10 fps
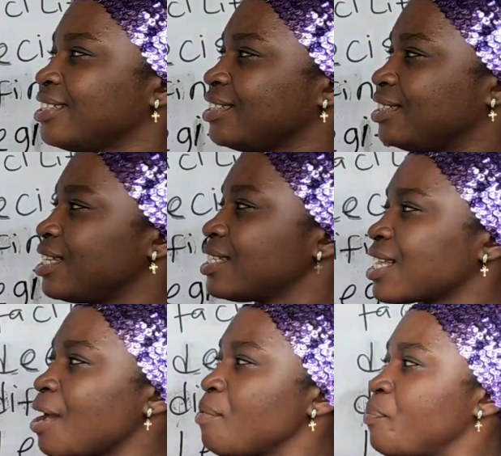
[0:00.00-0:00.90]
This
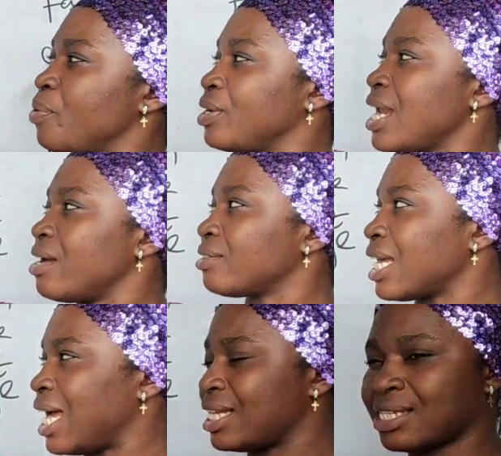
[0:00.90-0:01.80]
can be pronounced
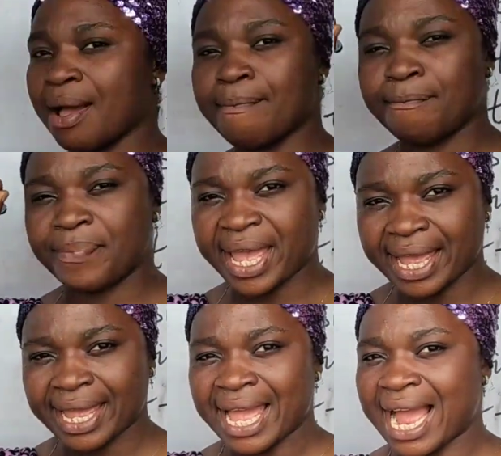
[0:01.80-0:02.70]
as
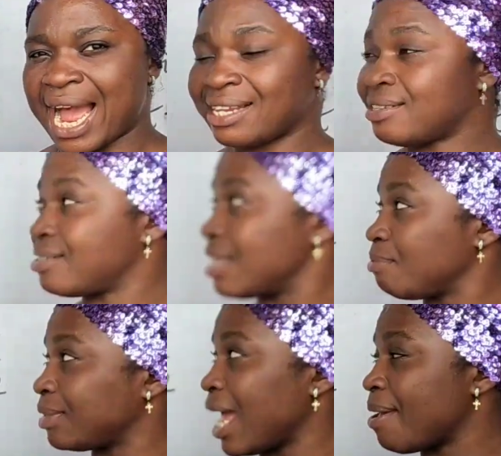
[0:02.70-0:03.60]
be at the same
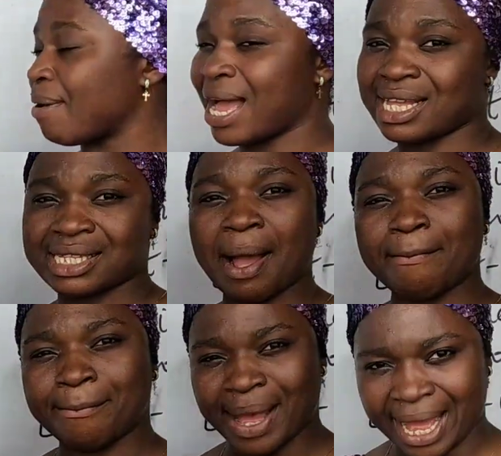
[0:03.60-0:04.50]
time as
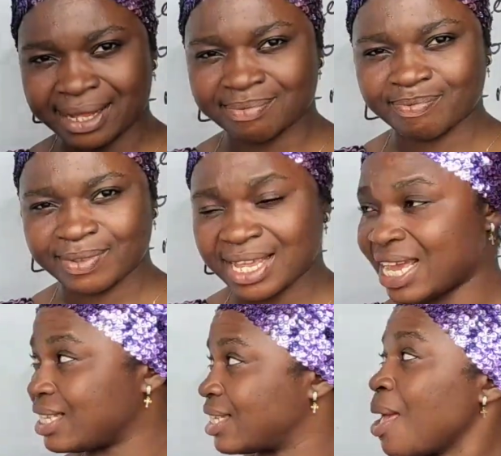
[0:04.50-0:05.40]
ba.
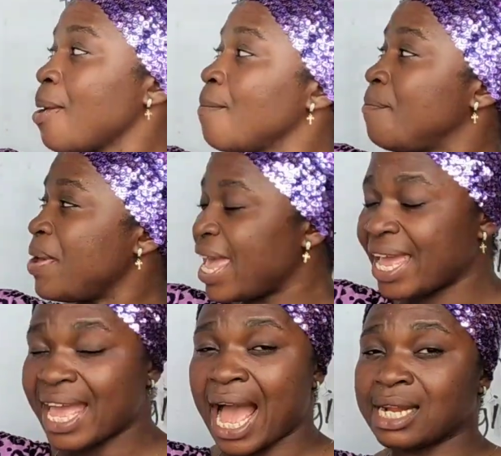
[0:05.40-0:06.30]
Yes,
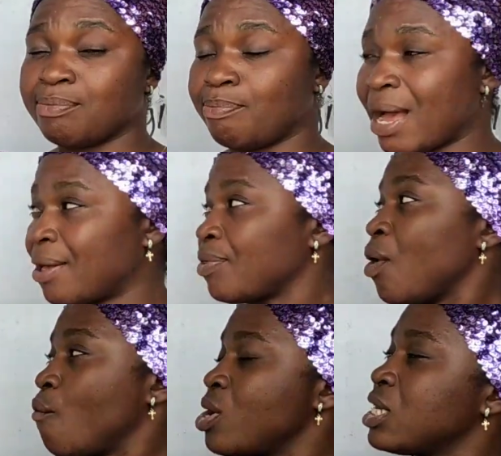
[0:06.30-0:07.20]
be and ba.
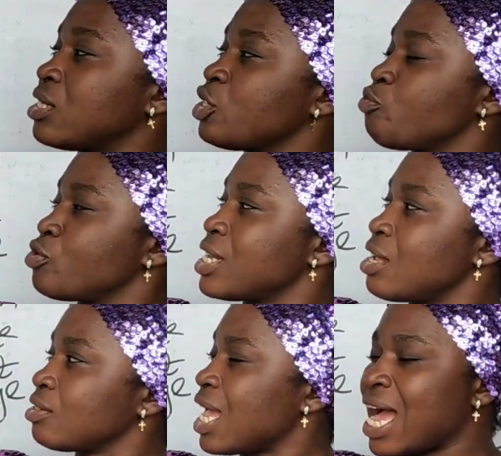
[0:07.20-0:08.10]
When it is
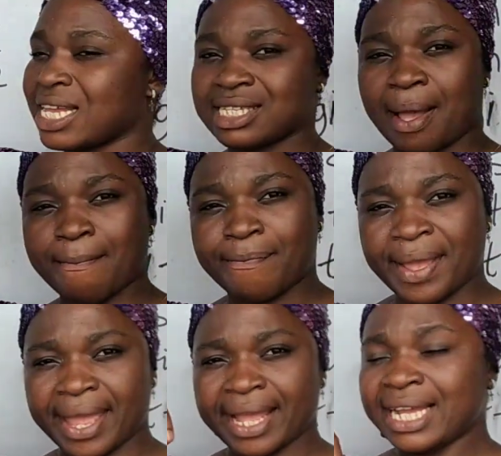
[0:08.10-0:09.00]
pronounced as
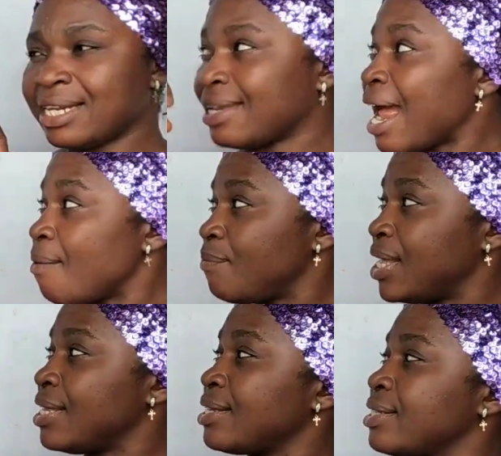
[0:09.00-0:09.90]
be, That
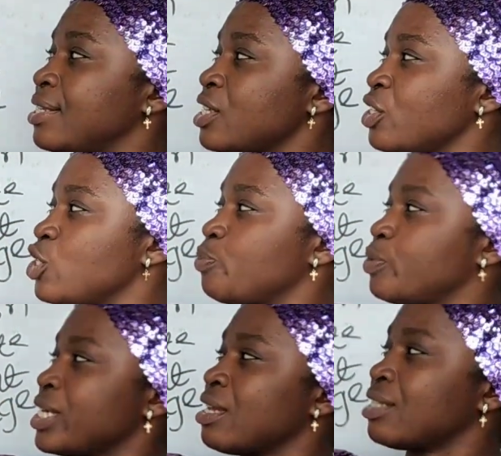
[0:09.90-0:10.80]
means this is
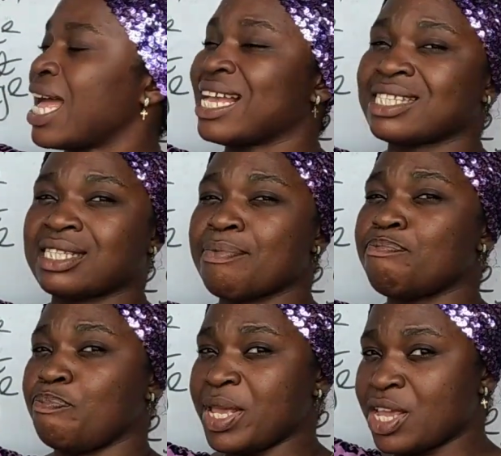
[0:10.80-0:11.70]
pronounced as the
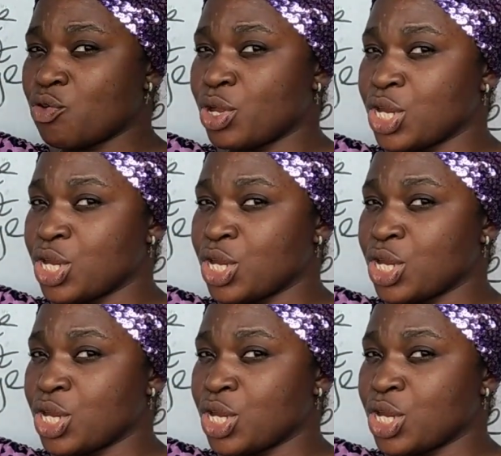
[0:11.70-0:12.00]
B we